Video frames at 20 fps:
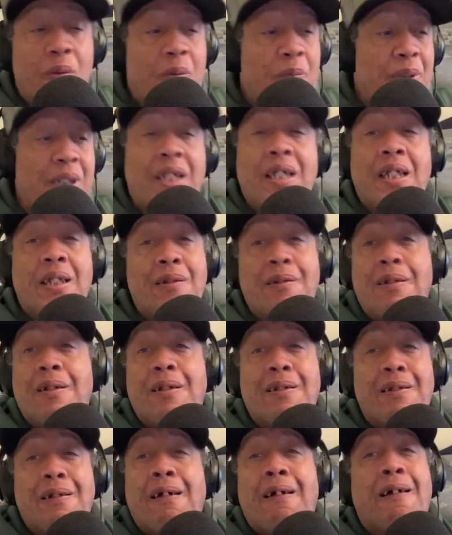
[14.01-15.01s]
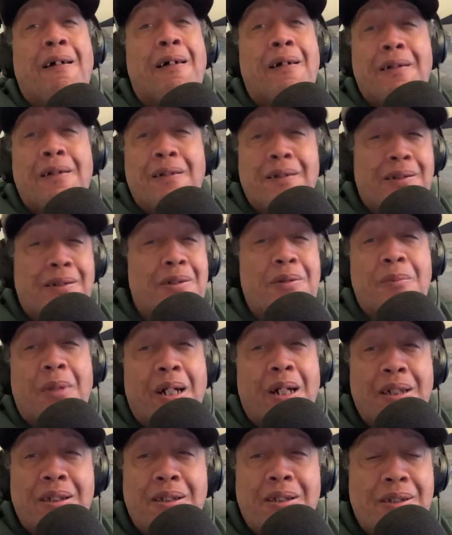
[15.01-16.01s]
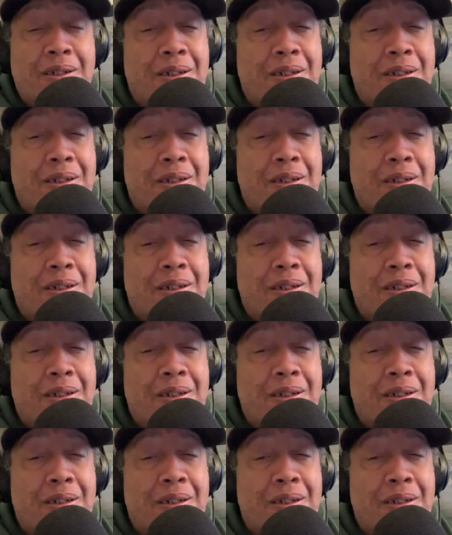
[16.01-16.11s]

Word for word: We're getting oh, too much.